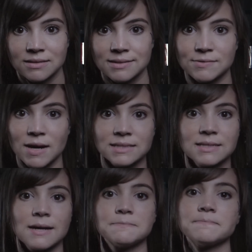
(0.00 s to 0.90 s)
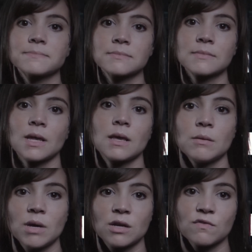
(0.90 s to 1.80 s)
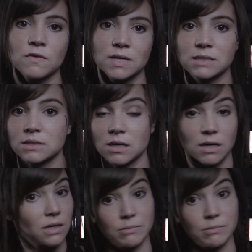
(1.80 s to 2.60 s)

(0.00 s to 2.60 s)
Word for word: So rise up, make your voices heard.